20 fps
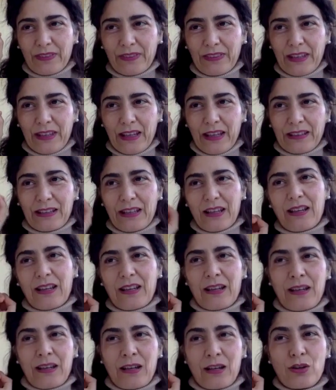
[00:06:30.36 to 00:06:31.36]

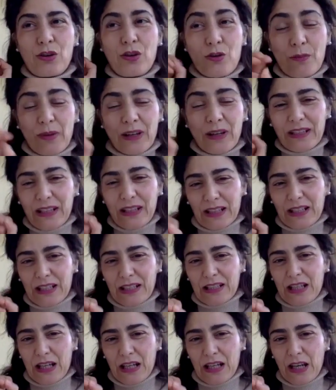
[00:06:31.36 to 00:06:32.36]
the human
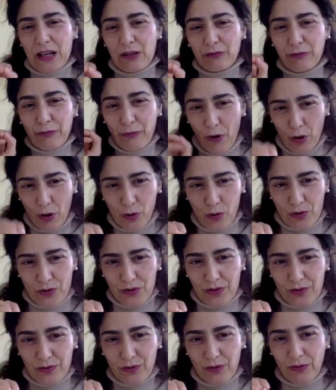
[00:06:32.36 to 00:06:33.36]
dignity in
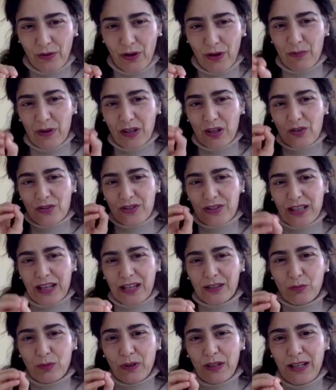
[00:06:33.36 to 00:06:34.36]
focus, right? Because
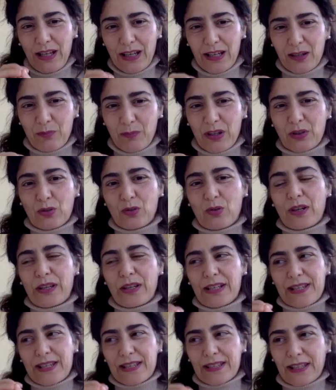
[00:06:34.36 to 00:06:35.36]
that will help me to
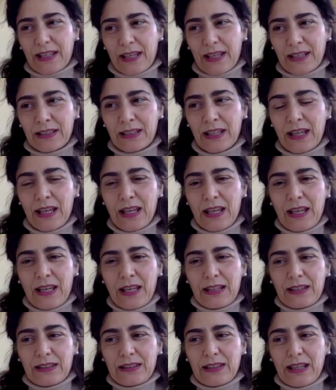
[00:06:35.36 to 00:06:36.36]
understand
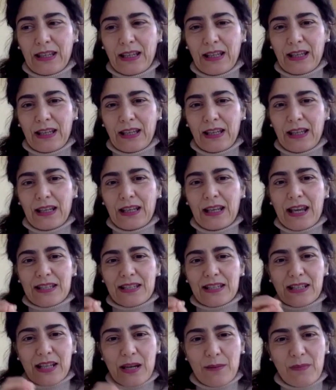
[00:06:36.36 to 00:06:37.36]
the
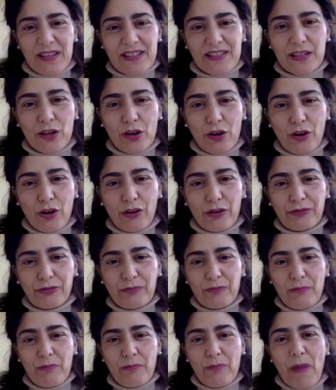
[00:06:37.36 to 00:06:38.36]
legitimacy of
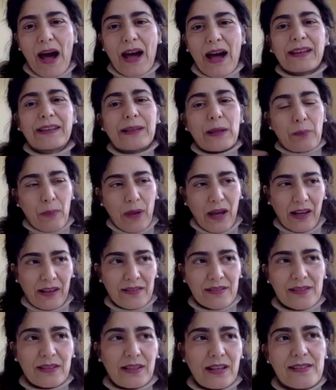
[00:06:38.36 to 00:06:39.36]
my
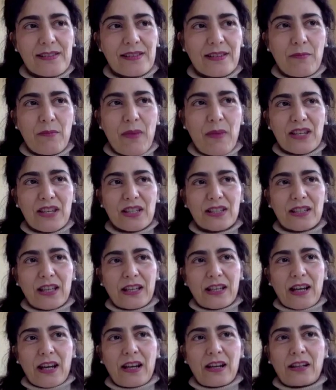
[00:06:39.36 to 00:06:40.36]
demands. Let's imagine
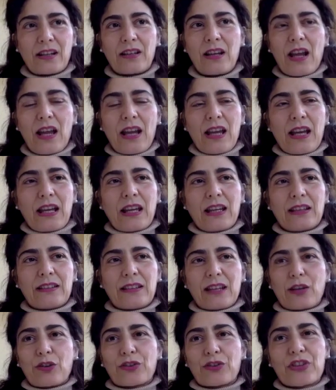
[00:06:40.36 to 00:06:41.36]
that I'm in
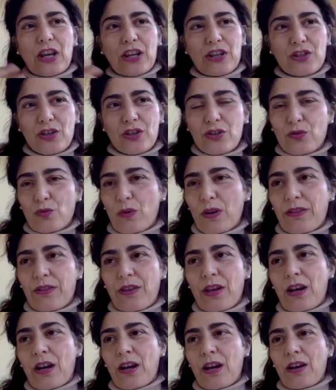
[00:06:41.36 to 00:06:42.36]
negotiations with
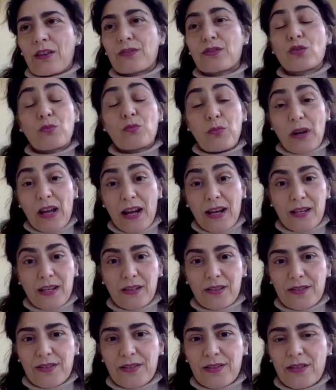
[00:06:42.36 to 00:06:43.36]

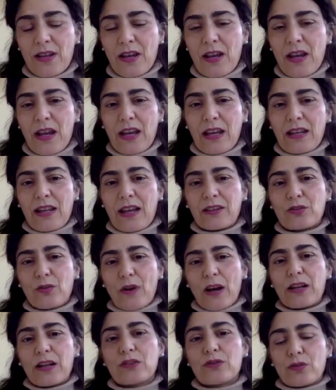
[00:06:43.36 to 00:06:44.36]
suppliers, and I'm
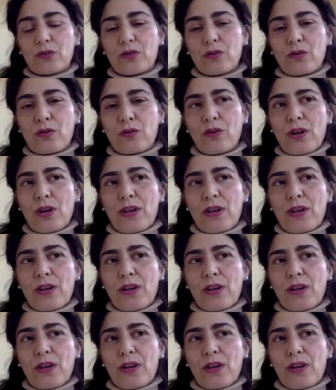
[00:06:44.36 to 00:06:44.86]
trying to